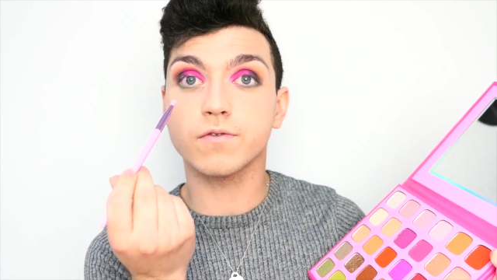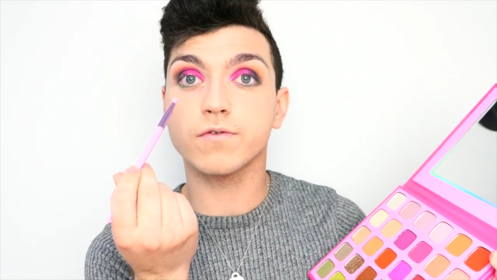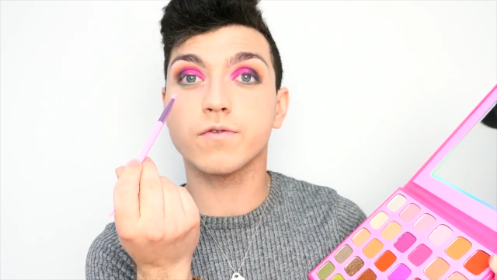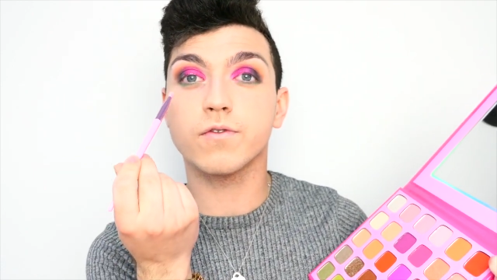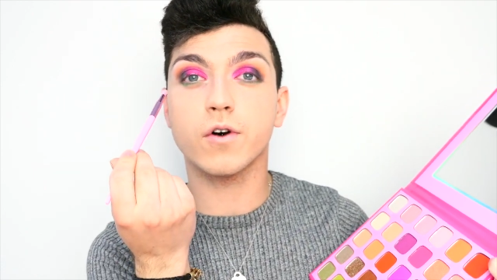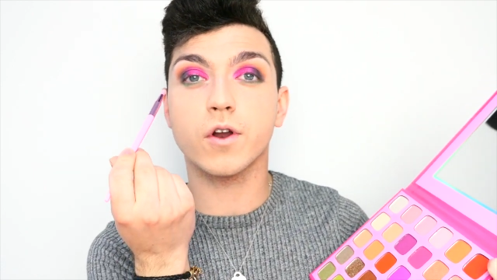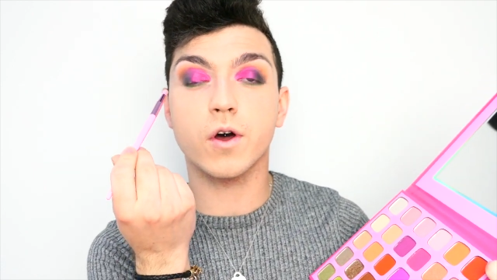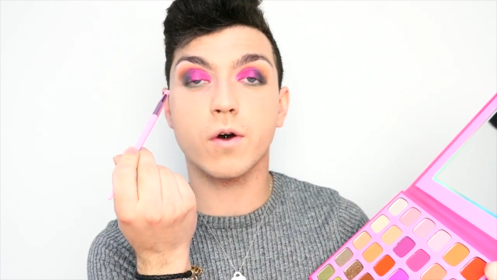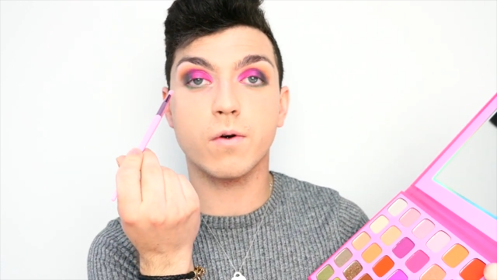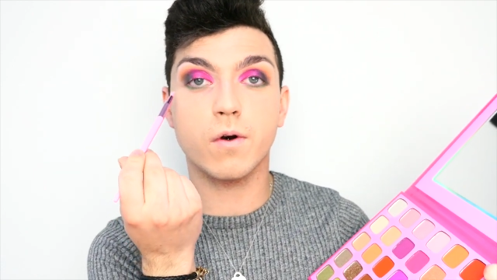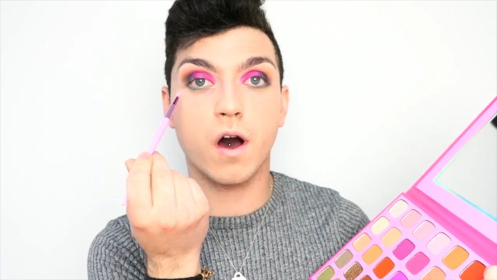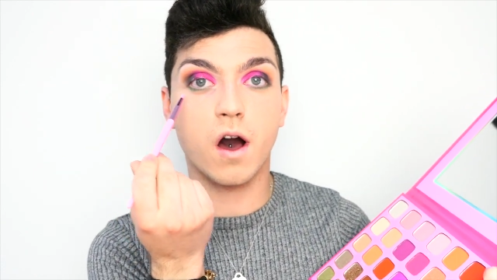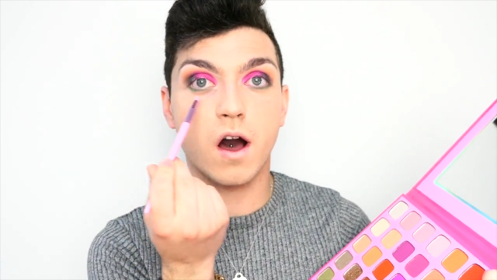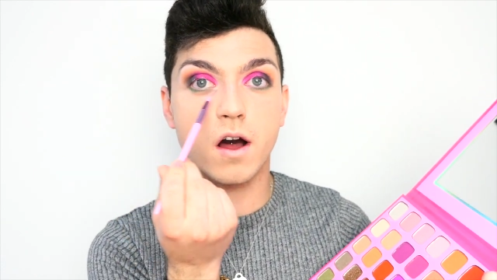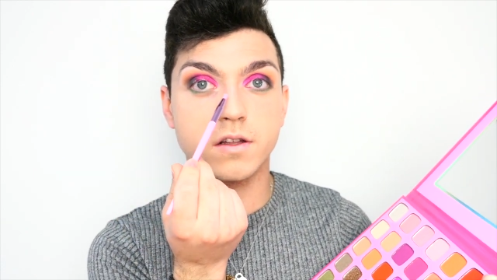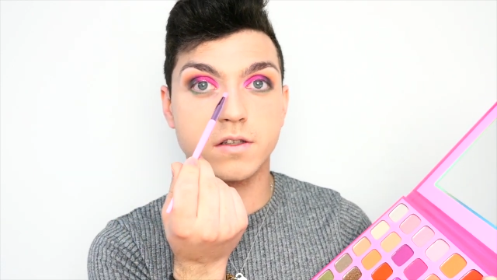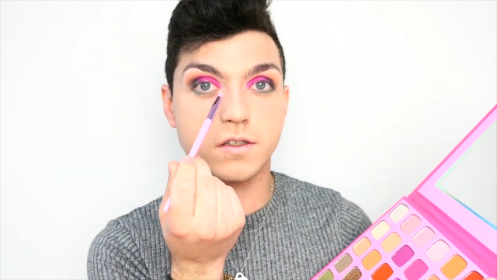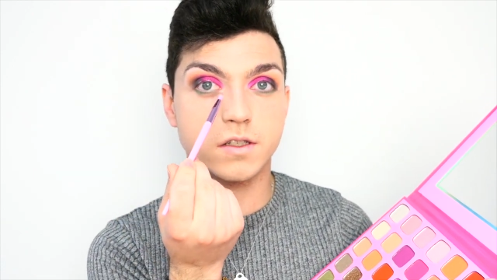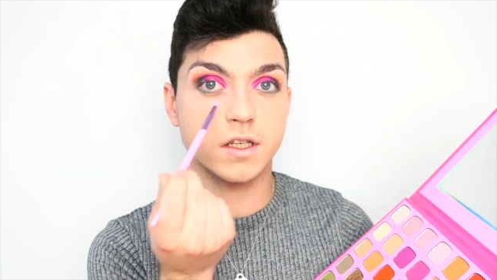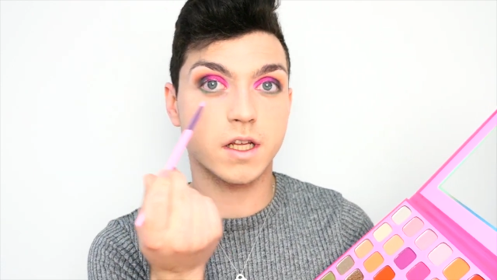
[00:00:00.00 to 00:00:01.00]
follow
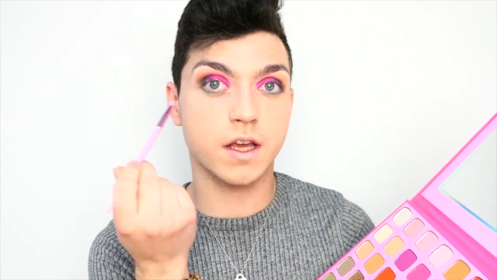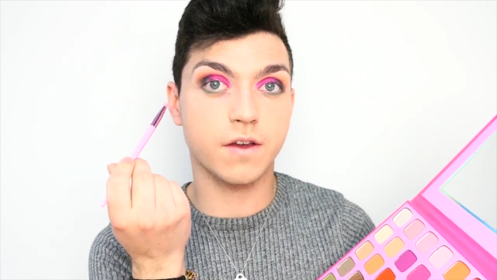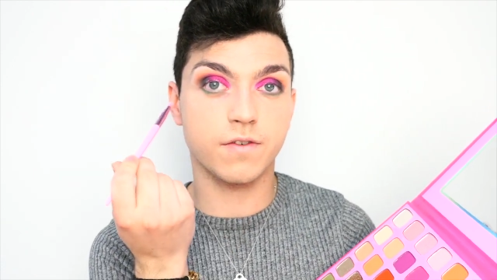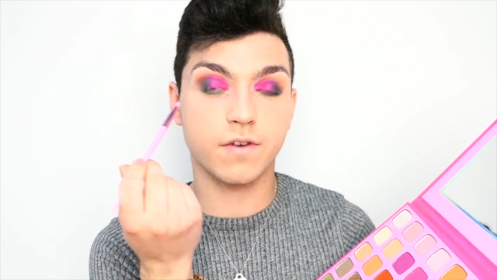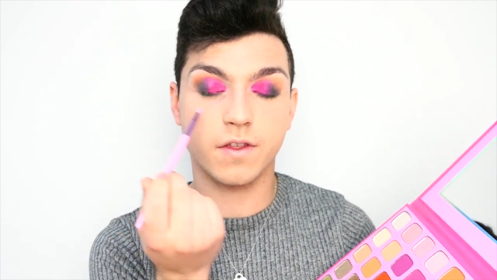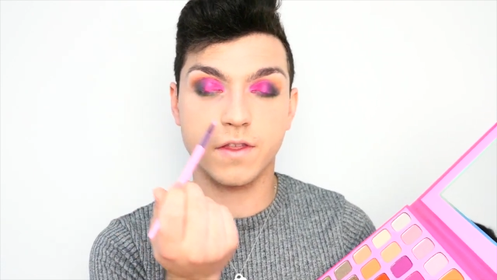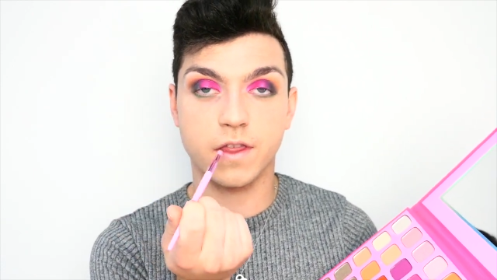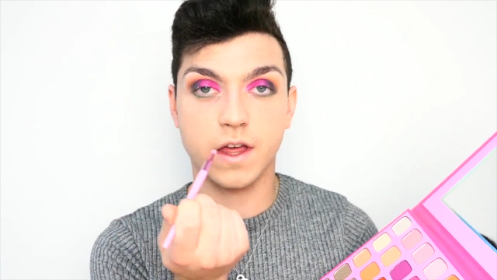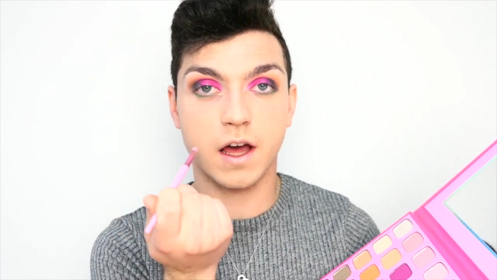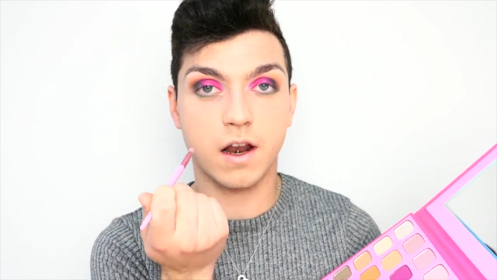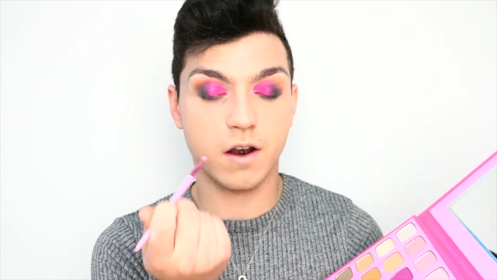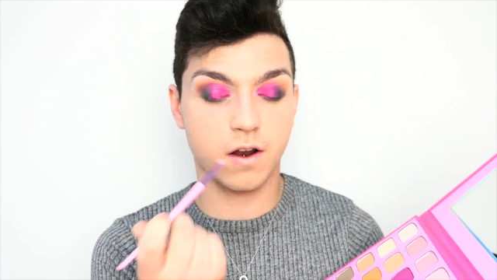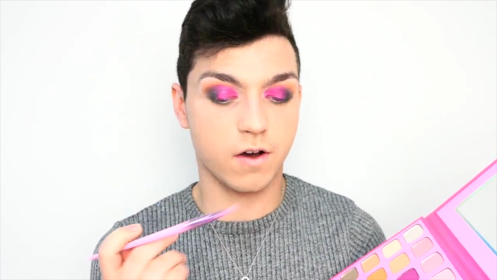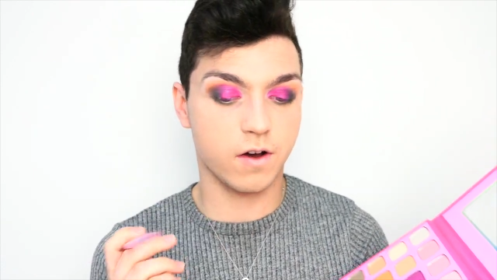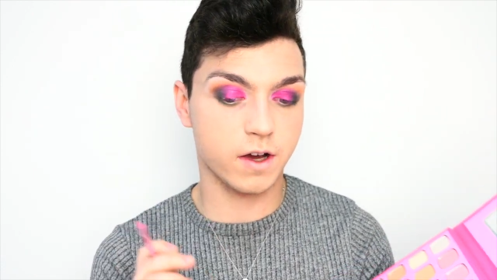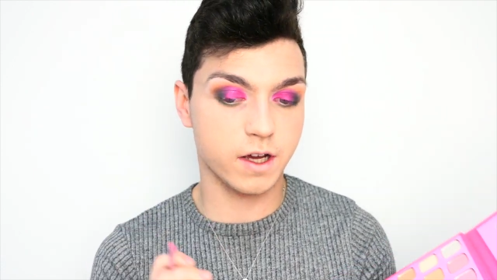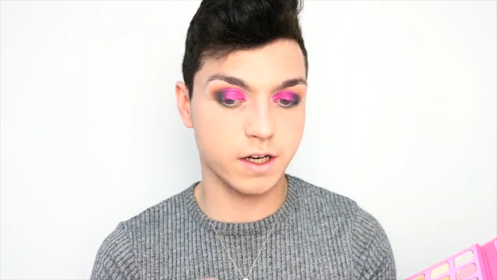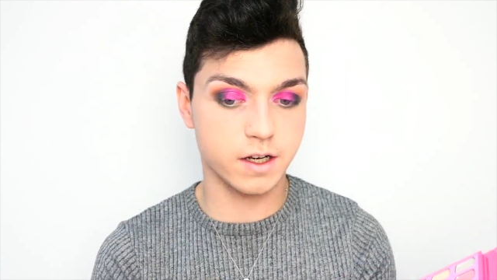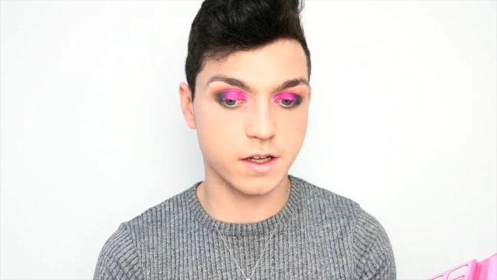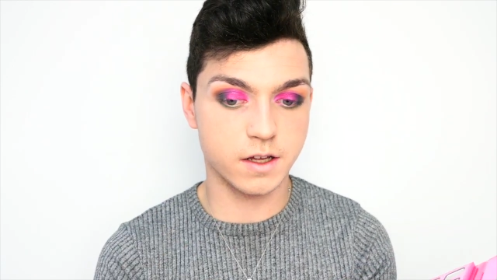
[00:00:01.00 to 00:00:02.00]
underneath that
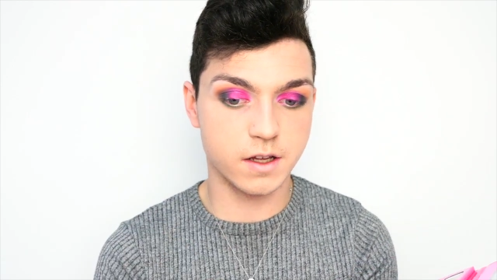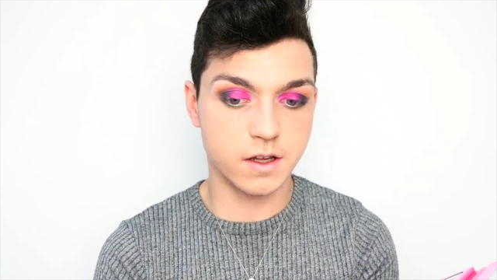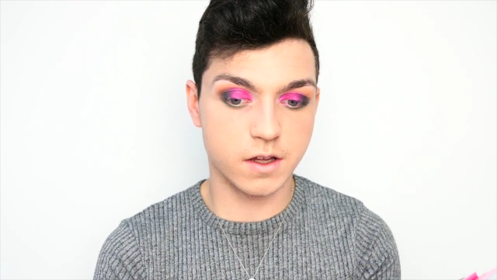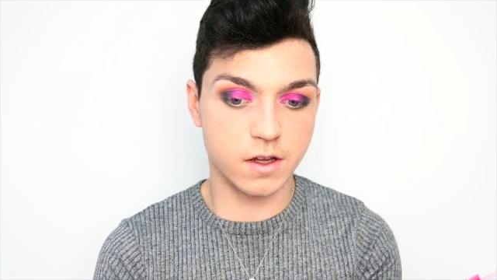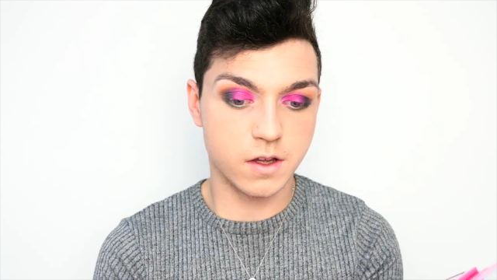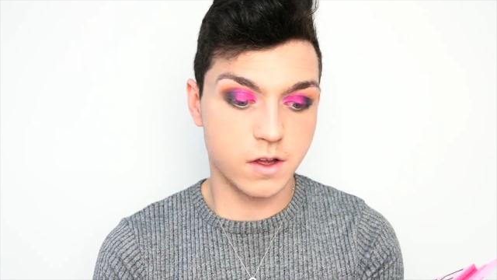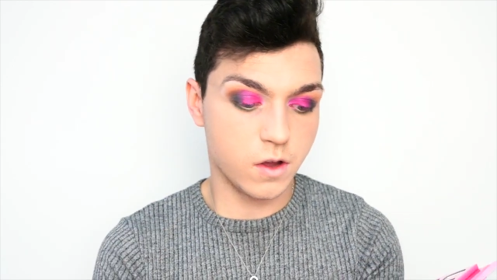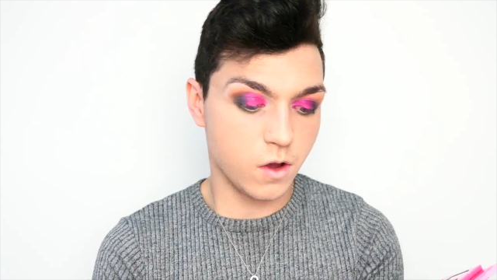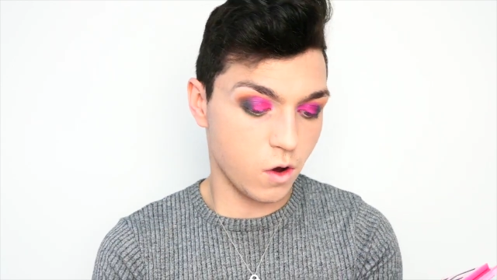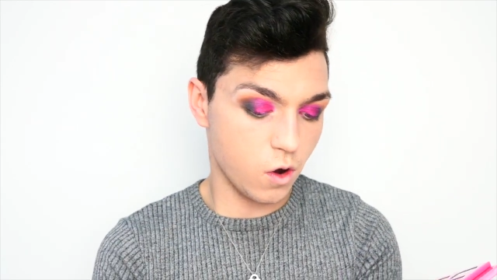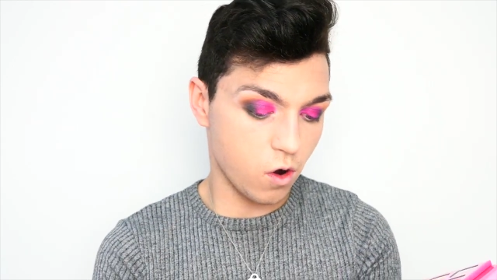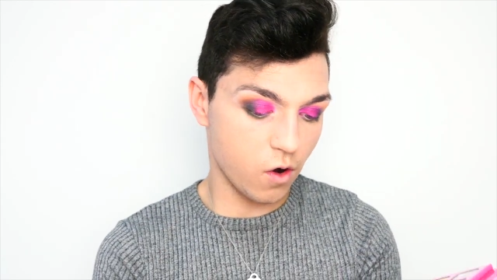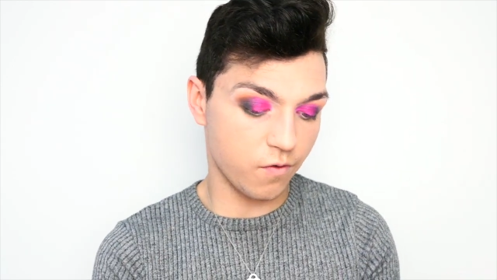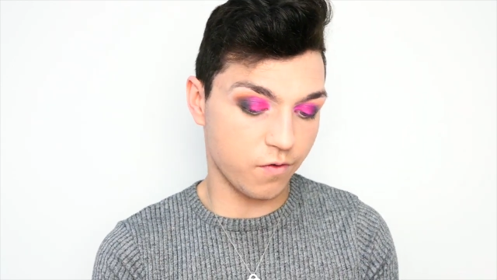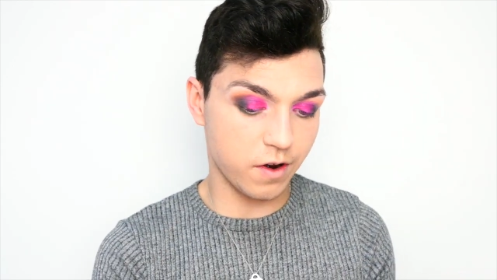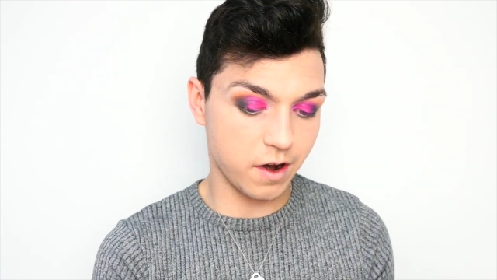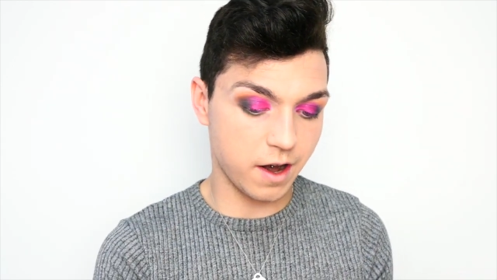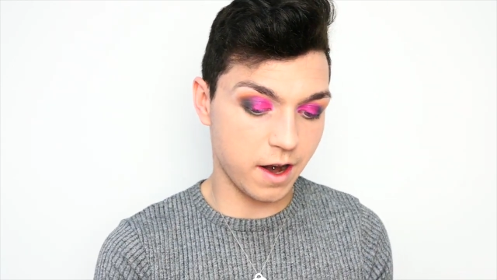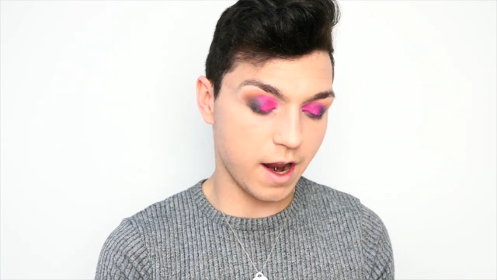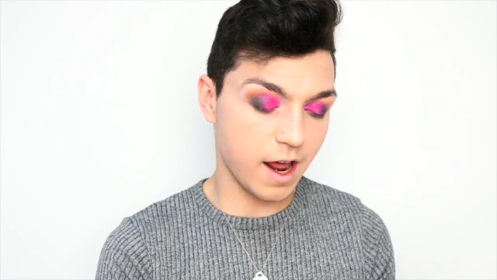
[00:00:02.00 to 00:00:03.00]
line
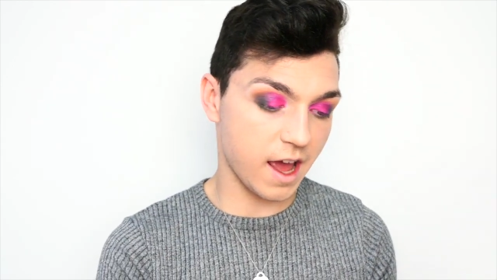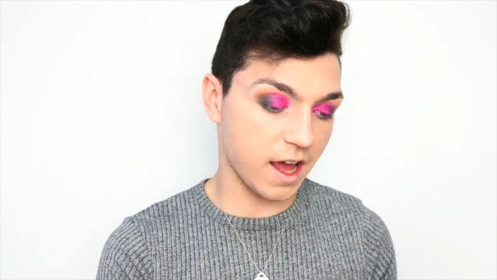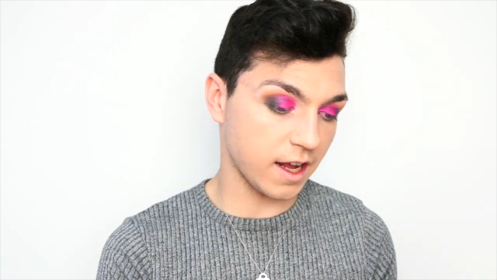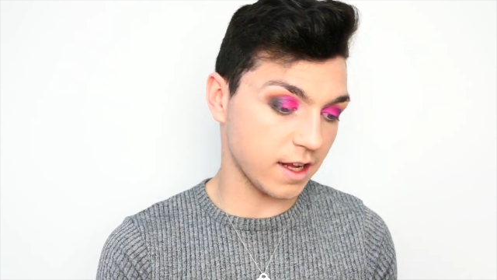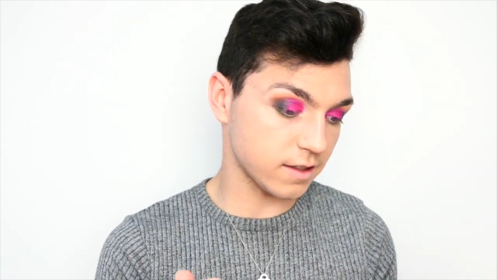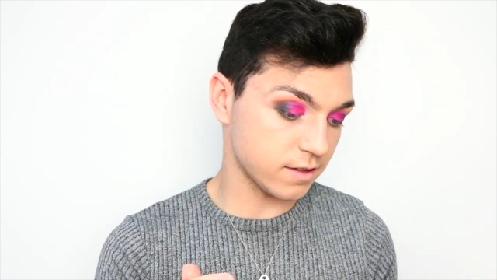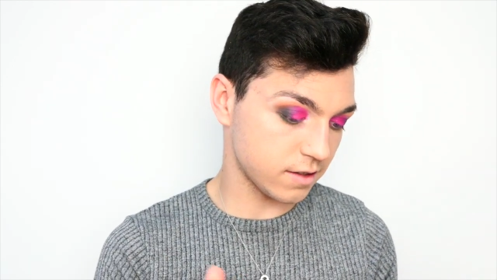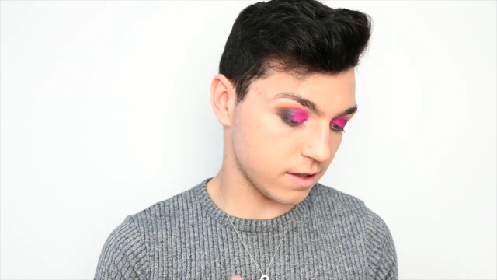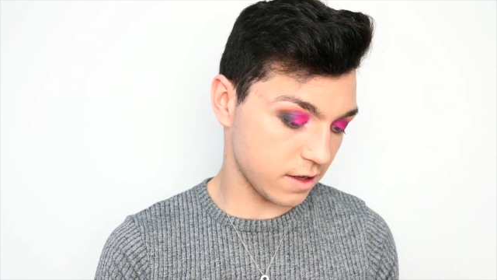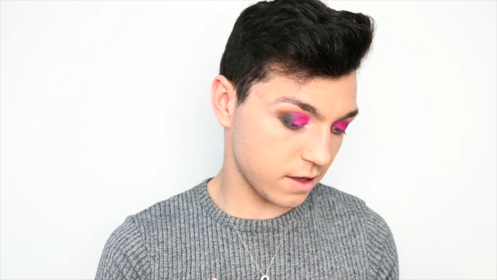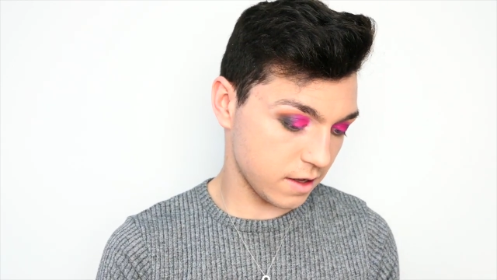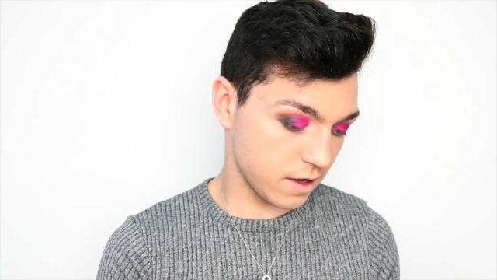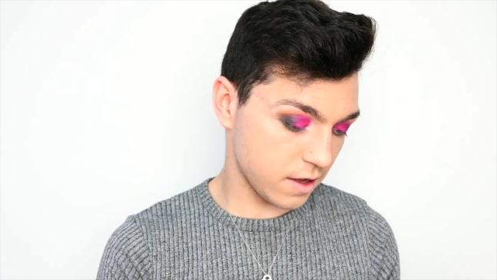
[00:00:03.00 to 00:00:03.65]
of Nate